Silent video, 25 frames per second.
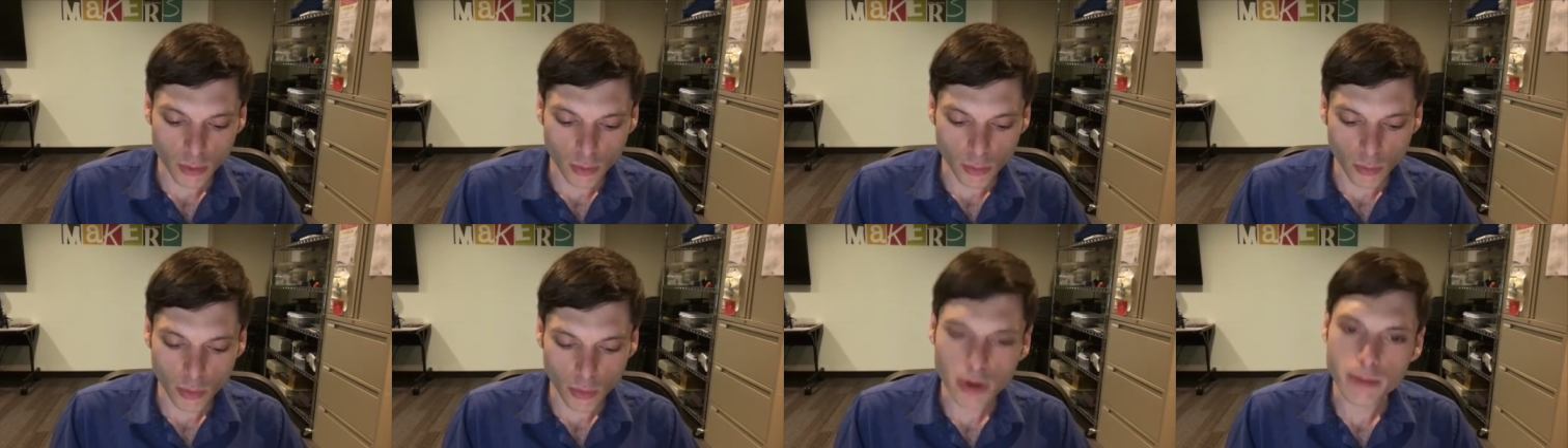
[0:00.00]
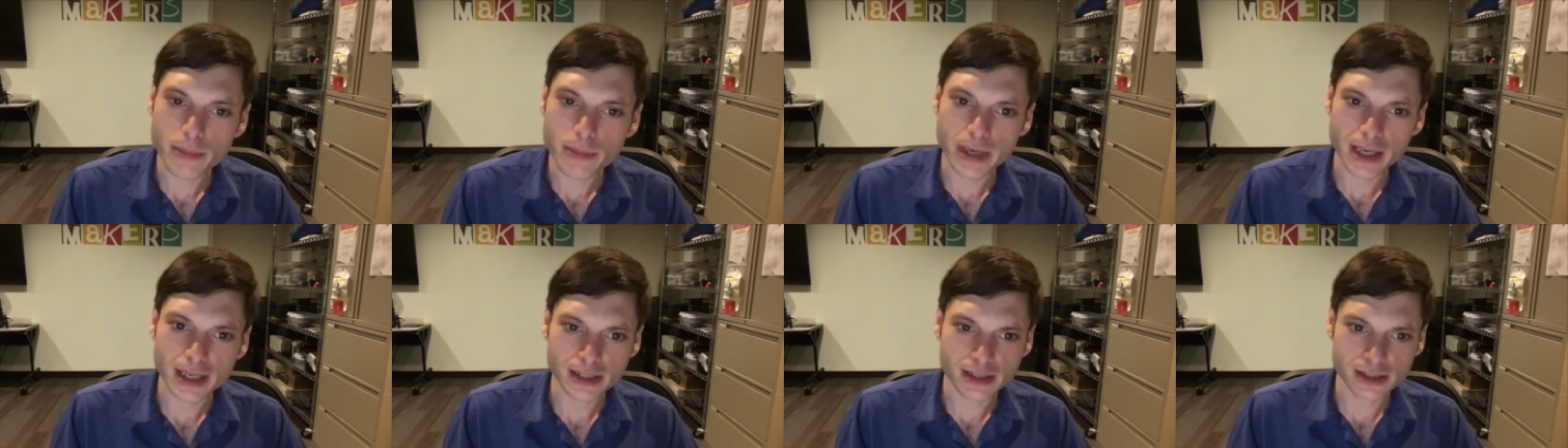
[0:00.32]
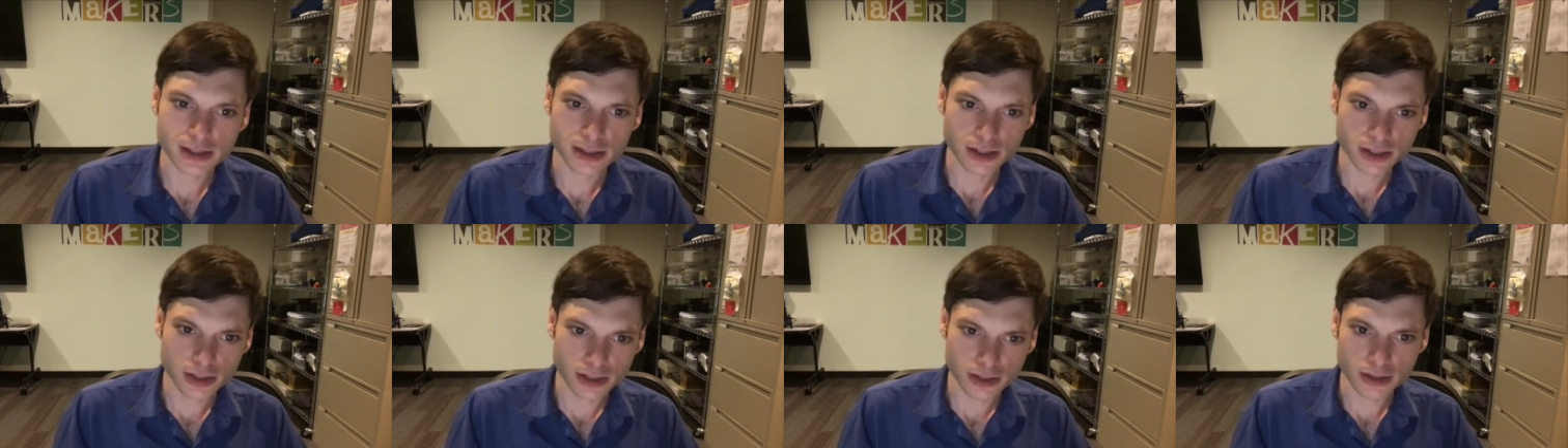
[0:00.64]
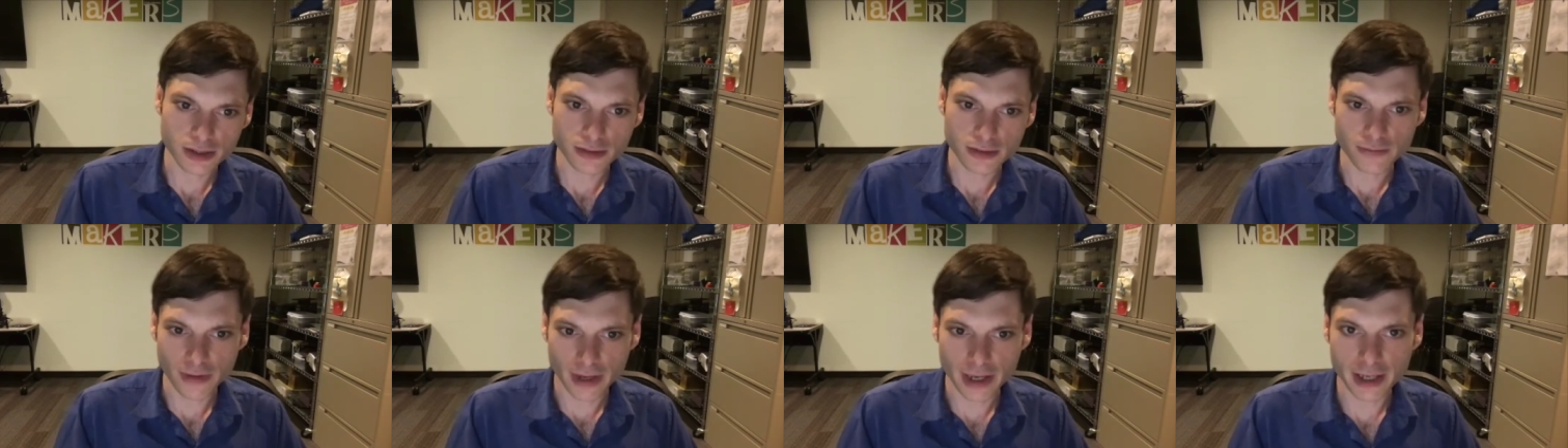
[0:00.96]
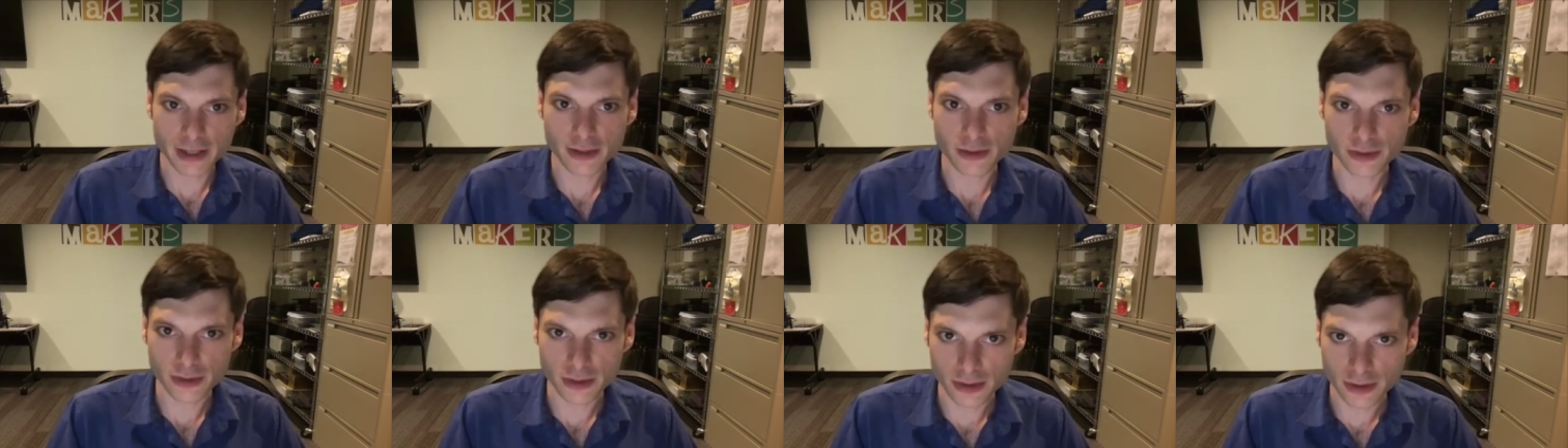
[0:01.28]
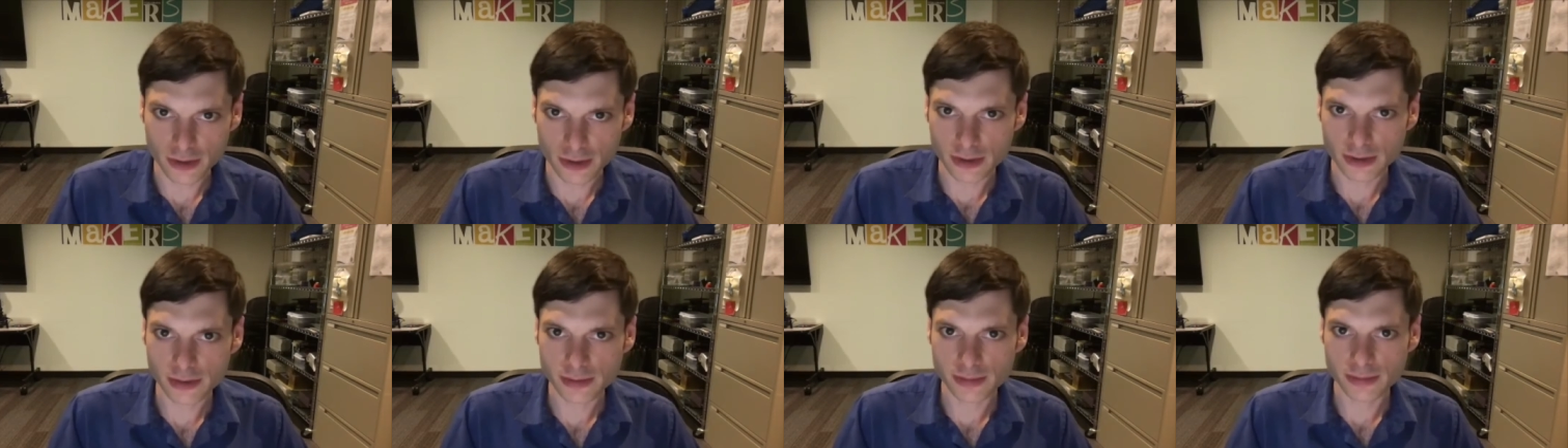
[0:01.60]
what makes a good final
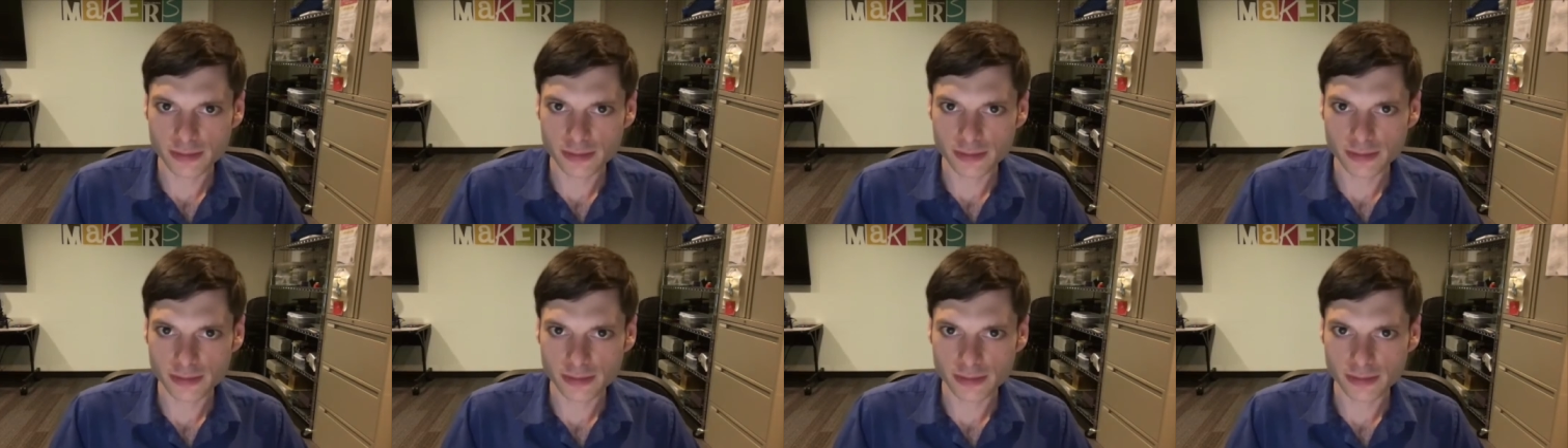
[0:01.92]
girl?